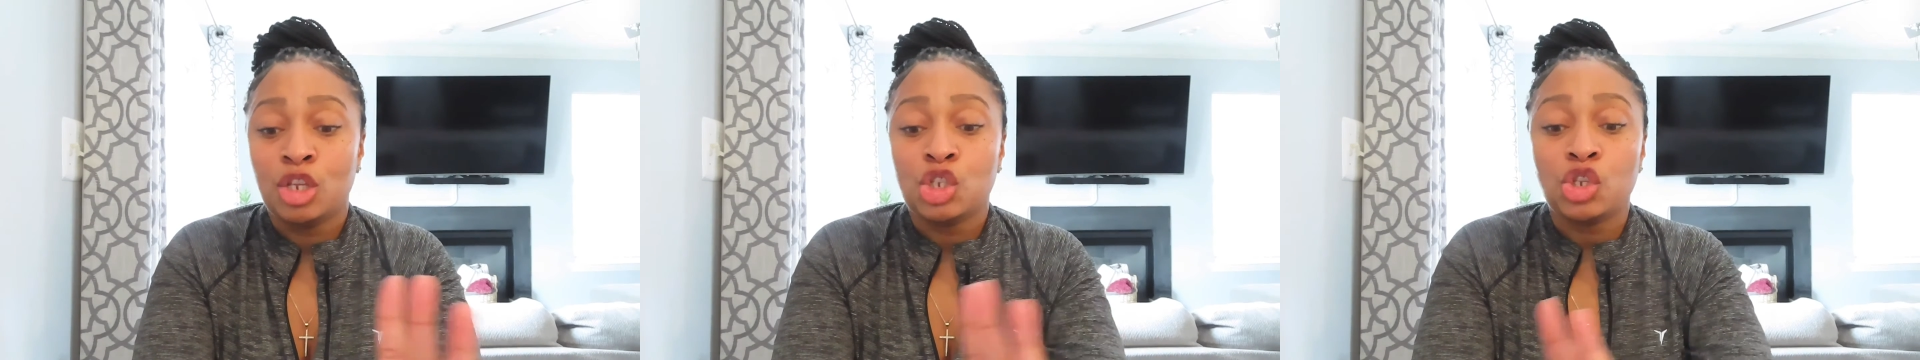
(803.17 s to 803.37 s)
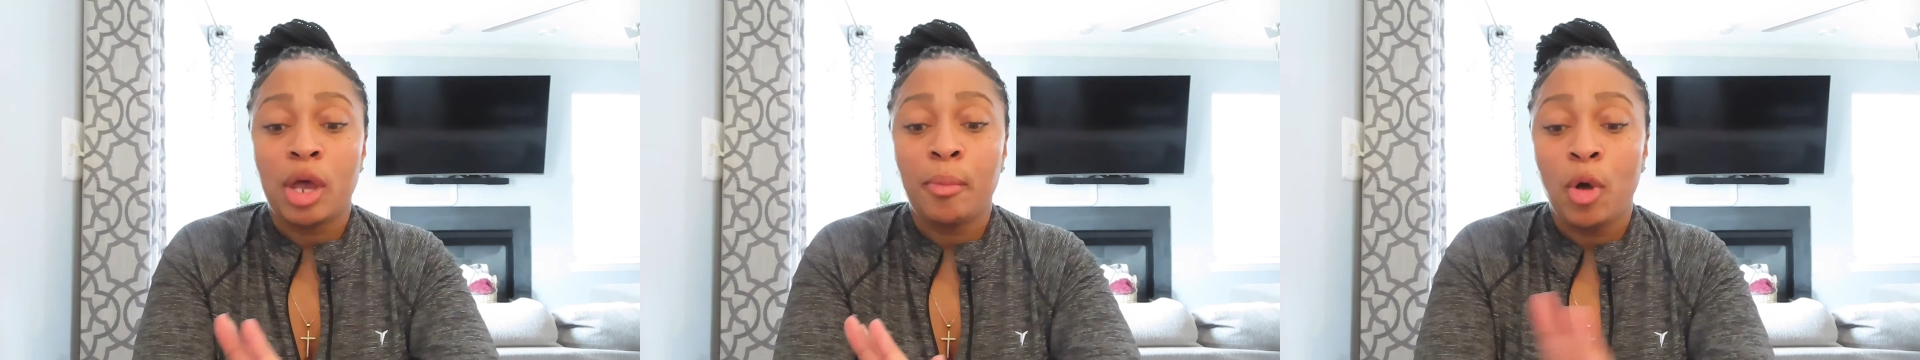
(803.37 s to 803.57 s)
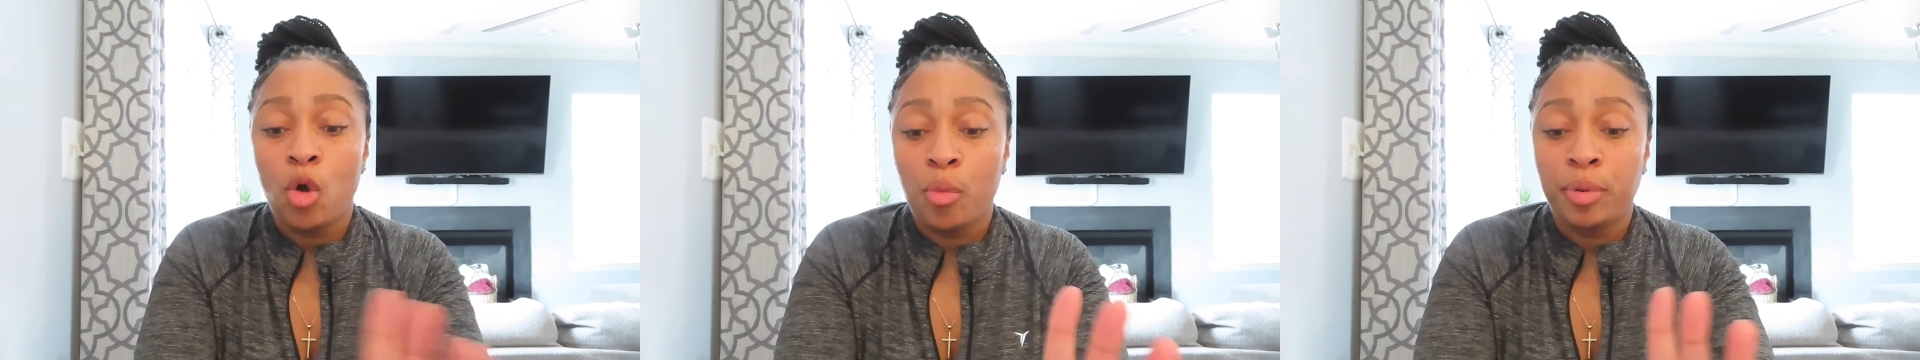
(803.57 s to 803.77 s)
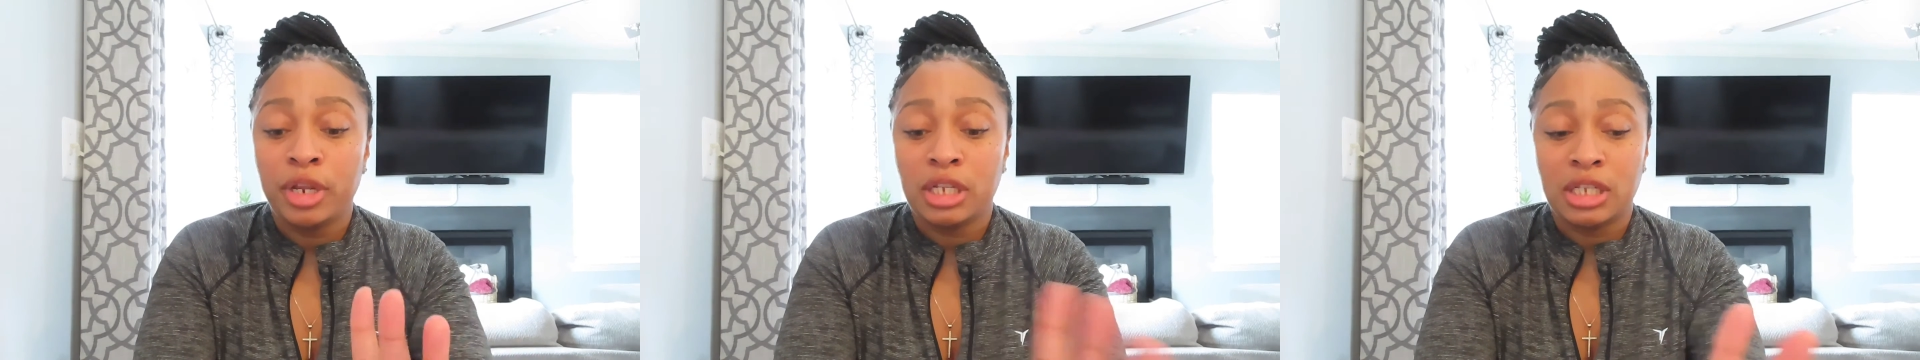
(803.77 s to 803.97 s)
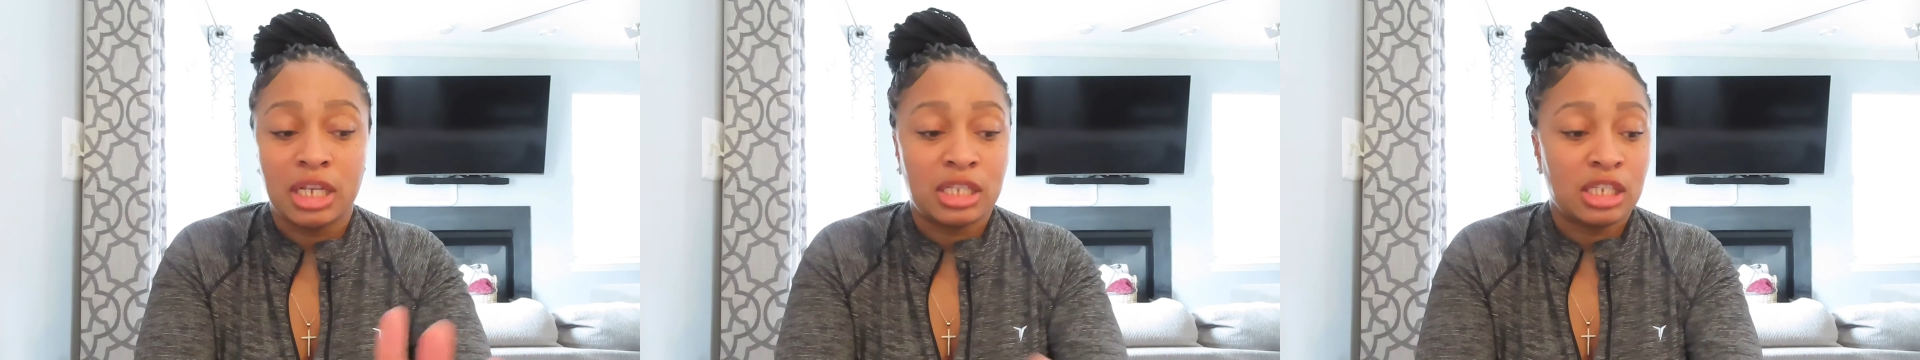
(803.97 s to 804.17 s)
So I'm hoping
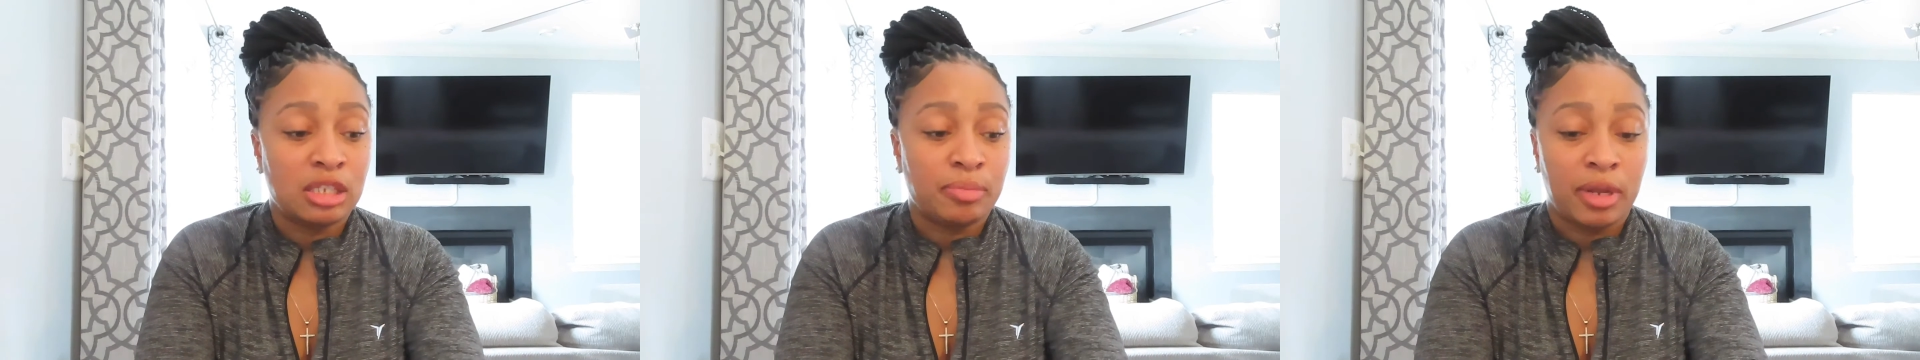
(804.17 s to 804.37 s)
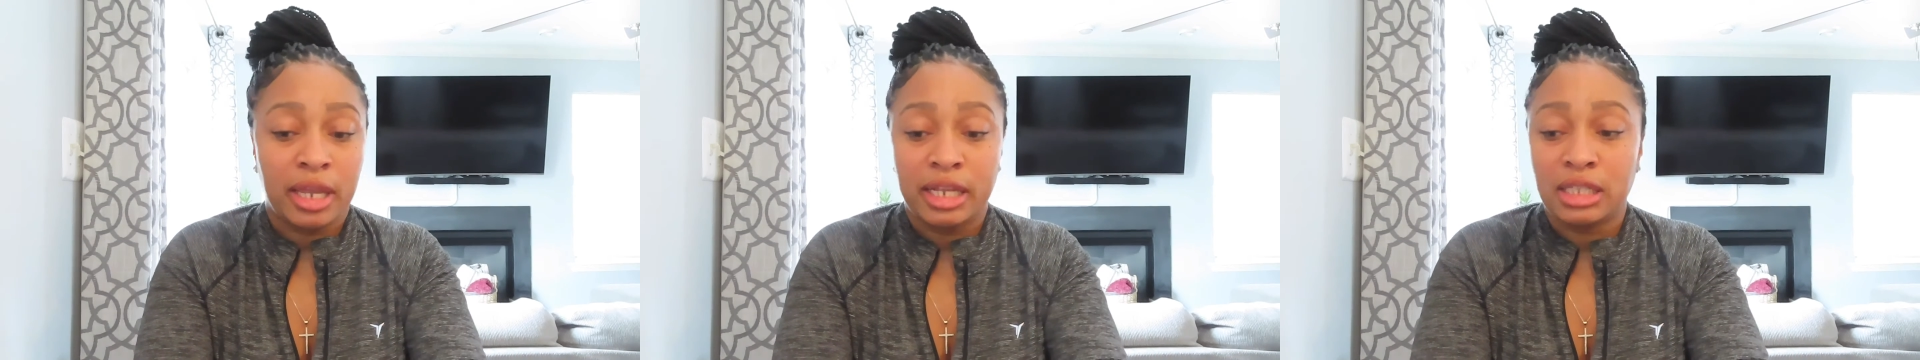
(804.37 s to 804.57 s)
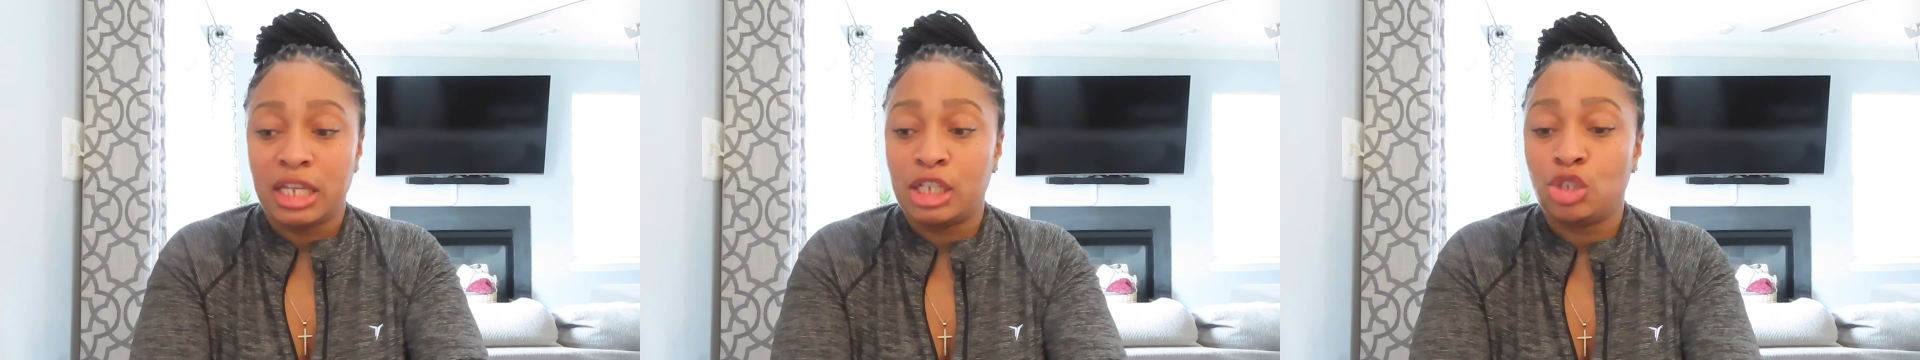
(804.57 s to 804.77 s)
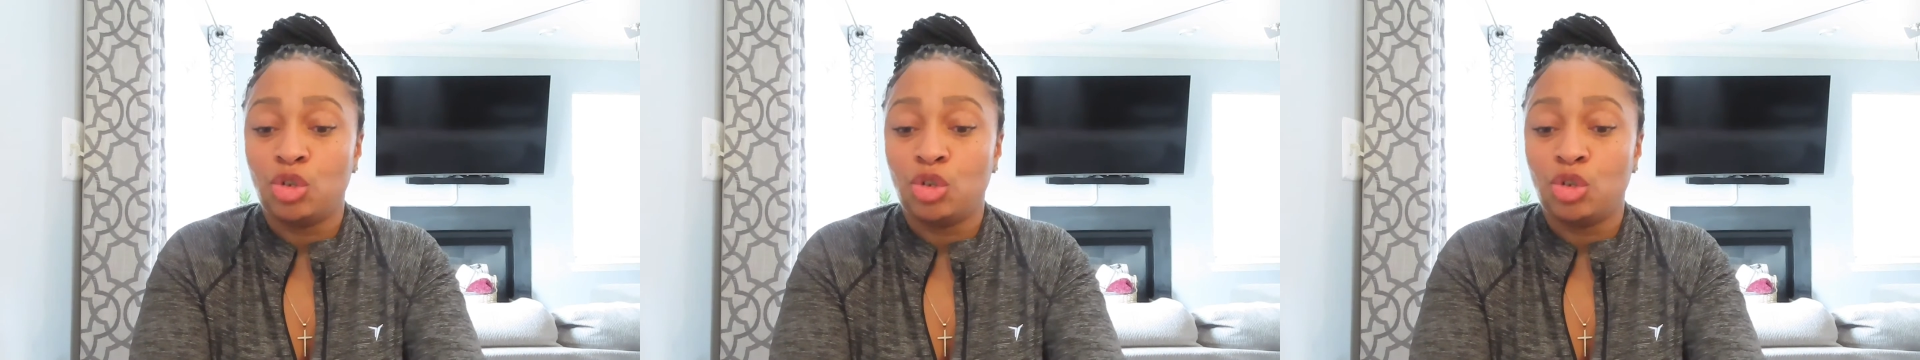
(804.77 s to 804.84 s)
it doesn't smell like that.